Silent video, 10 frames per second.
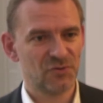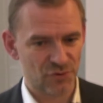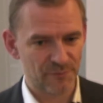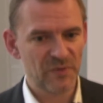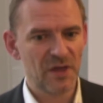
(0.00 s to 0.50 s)

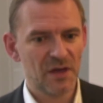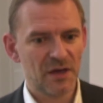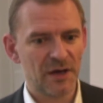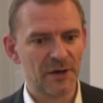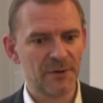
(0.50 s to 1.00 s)
Sure.
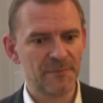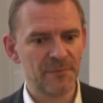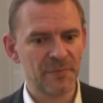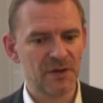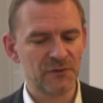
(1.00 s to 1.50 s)

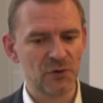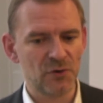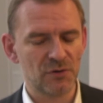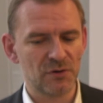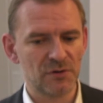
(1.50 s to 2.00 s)

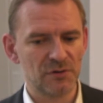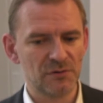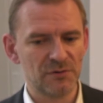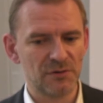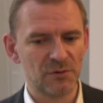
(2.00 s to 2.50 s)
So
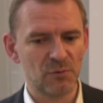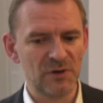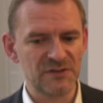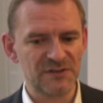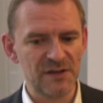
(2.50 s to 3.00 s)

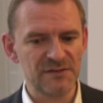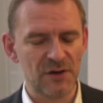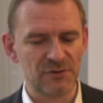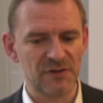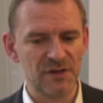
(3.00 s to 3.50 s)
what stands
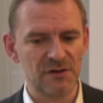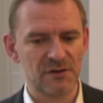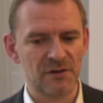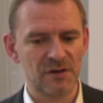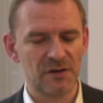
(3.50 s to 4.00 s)
out
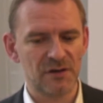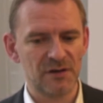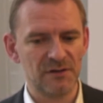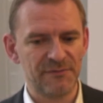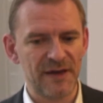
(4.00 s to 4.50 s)
here,
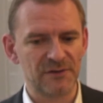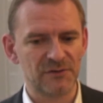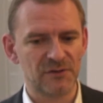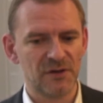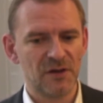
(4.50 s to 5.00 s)
in
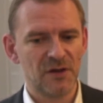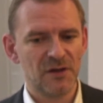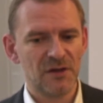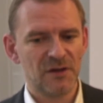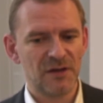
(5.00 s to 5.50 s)
fact,
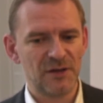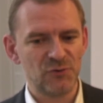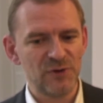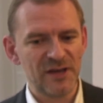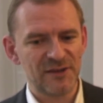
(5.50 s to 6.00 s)
and
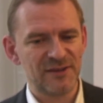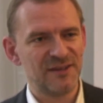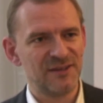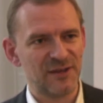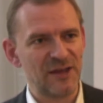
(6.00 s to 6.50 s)
today at
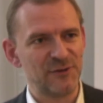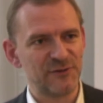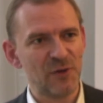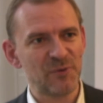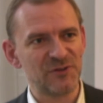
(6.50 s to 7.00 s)
the
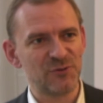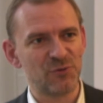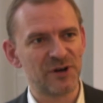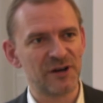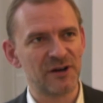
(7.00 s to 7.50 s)
summit,
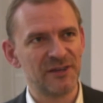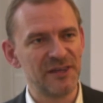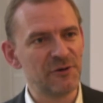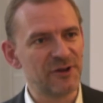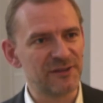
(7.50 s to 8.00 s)
we're
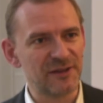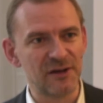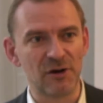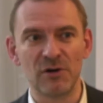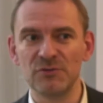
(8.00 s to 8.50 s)
hearing that
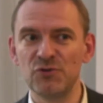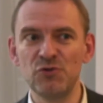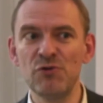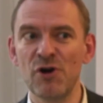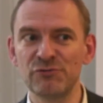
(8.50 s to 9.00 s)
there are
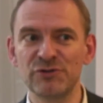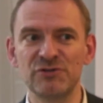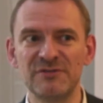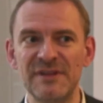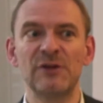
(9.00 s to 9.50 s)
200
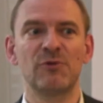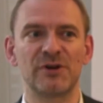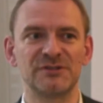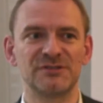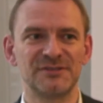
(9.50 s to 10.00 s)

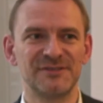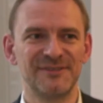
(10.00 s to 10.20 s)
networks